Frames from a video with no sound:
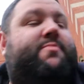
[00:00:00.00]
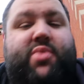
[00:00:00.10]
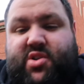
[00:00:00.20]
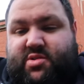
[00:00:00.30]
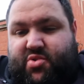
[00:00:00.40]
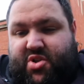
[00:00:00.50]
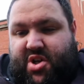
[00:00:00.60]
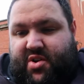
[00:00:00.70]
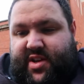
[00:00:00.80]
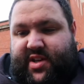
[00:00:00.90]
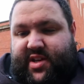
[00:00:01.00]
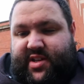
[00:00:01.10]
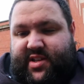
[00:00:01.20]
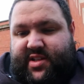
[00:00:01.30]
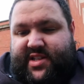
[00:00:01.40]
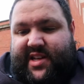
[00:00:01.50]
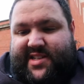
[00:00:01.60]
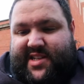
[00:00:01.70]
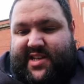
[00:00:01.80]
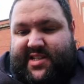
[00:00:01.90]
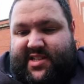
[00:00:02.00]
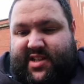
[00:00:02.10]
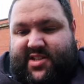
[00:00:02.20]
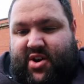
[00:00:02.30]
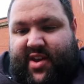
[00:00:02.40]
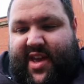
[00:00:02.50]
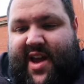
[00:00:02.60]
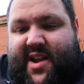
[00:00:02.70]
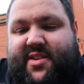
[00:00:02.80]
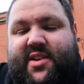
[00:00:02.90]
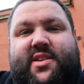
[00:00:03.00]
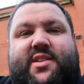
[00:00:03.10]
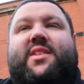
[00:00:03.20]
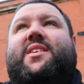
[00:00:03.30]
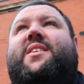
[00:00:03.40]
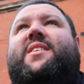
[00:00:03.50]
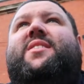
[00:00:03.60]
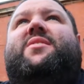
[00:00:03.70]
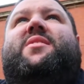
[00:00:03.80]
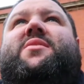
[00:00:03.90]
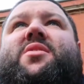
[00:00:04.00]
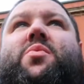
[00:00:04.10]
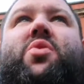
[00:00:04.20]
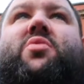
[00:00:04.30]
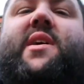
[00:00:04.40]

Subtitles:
possible shiny tilities as I can. I'm going to walk